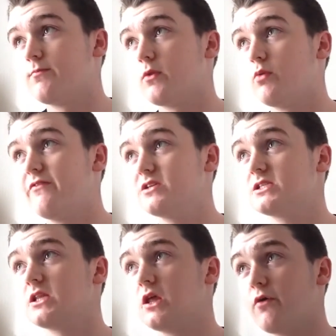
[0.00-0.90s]
We
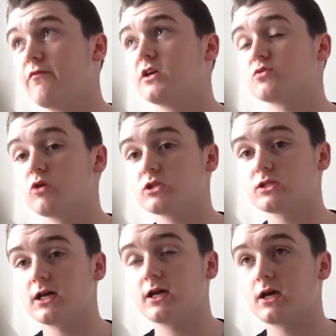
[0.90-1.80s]
visited the obvious ones,
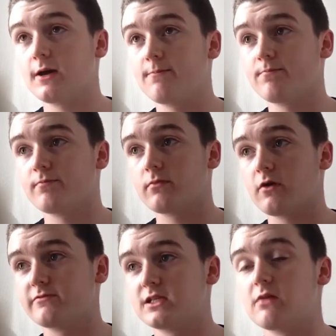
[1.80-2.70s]
like
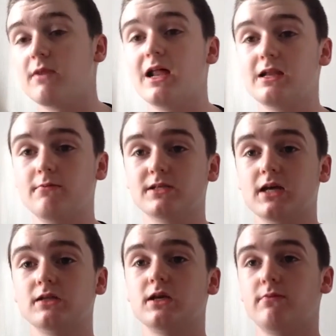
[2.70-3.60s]
obviously the Millennium
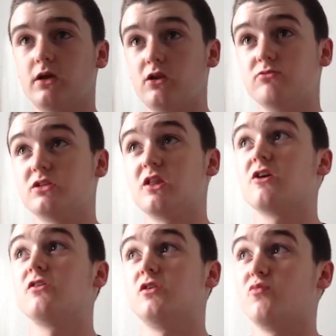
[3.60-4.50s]
Centre being used in The
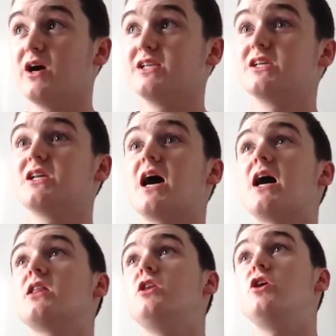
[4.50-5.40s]
Girl Who Waited,
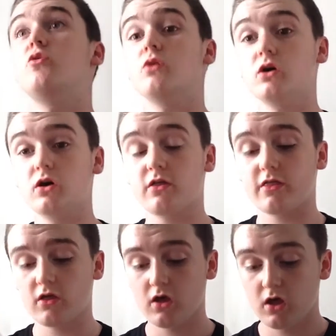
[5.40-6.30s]
and New Earth,
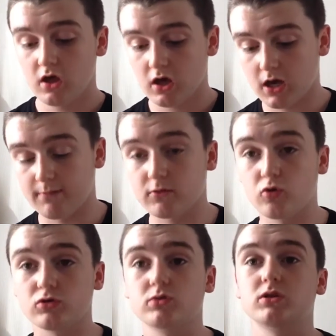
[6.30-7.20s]

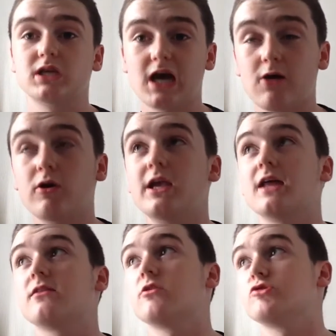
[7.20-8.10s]
Torchwood Tower,
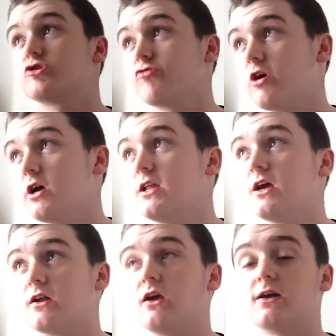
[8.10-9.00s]
Ianto's Shrine,
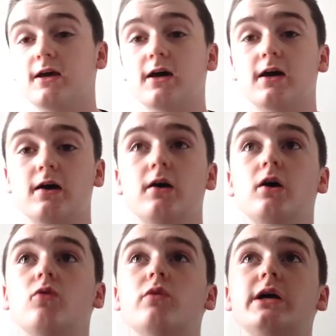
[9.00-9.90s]
yada yada yada.
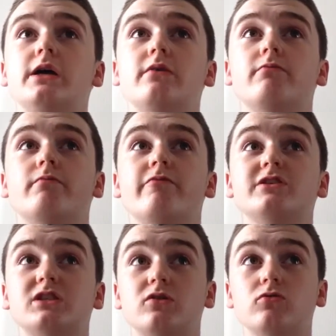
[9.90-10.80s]
We
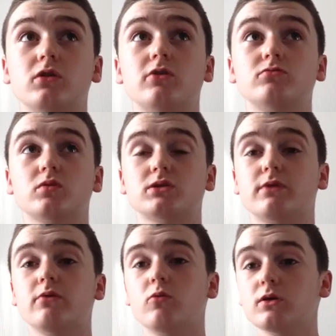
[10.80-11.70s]
visited all those ones, but
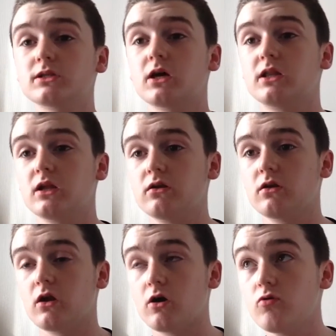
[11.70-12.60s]
there were ones that I didn't
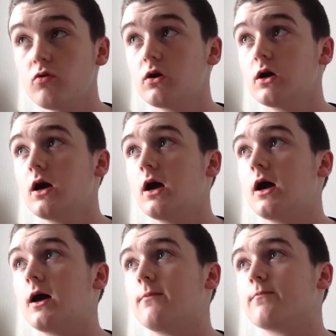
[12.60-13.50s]
know,
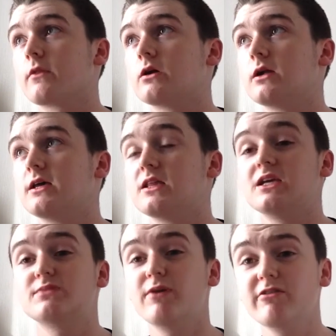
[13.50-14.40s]
like the
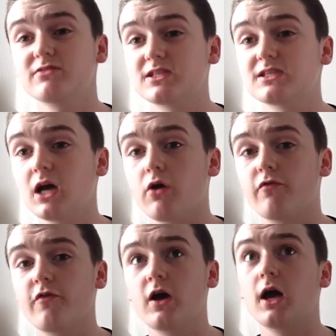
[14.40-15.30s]
experience
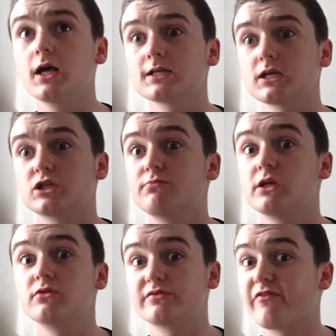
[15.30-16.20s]
itself has actually been
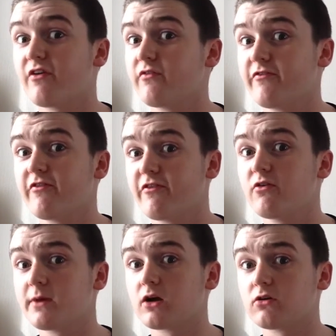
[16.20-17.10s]
used for
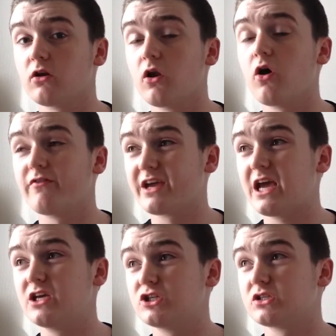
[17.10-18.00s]
filming on a lot of
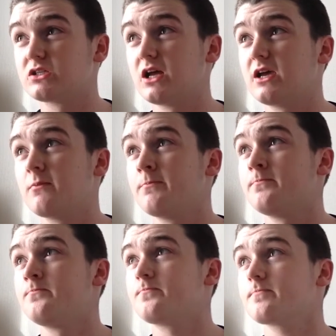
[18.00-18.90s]
occasions. Like,
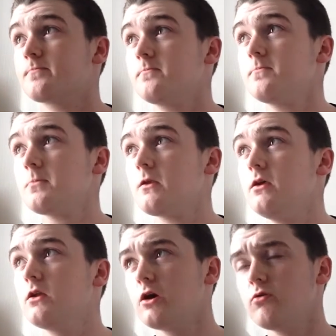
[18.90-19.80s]

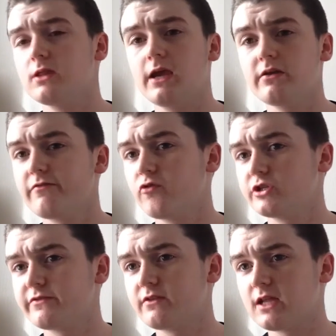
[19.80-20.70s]
you know, at the end of
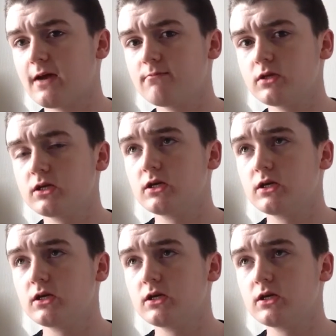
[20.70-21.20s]
Voyage of the Damned,